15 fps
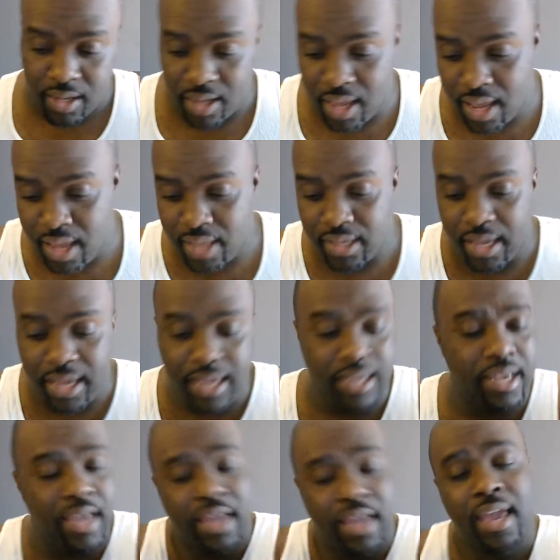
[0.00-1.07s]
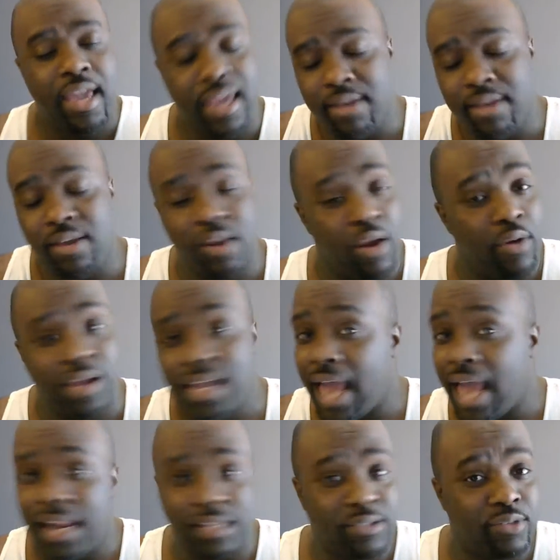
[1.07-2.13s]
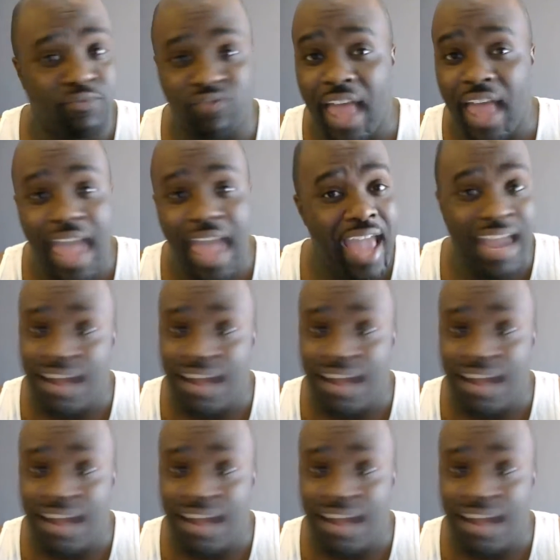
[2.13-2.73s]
he got his flag,